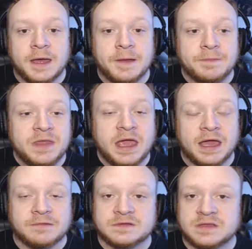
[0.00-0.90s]

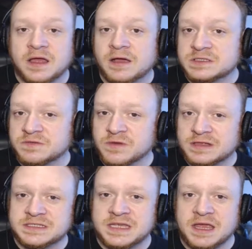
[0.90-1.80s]
yeah. I also
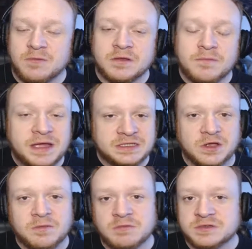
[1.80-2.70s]
forgot to say welcome back to
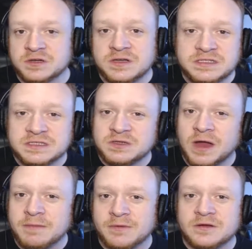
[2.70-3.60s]
all my returning
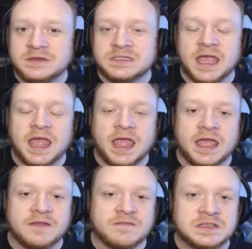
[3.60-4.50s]
subscribers,
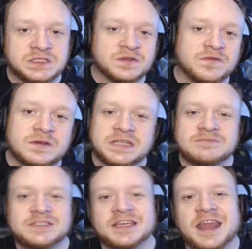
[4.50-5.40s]
and if this is your first
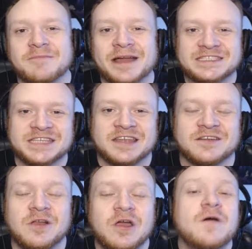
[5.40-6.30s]
time checking out my
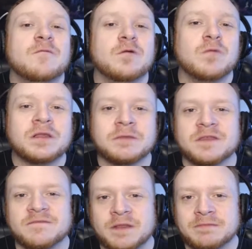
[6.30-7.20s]
channel, well, welcome
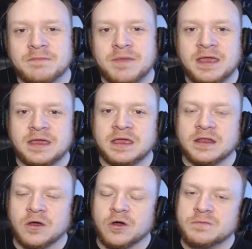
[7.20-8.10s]
to Flip the Bacon.
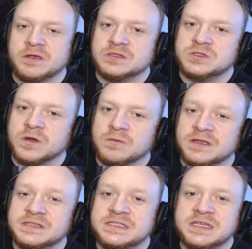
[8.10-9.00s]
I hope you enjoy
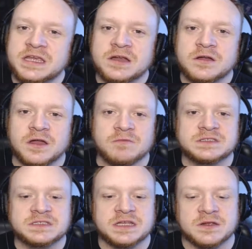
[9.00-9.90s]
what you see here, and we'll
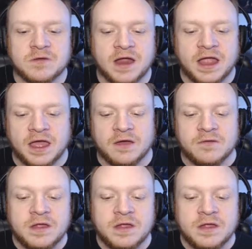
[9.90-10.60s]
stick around.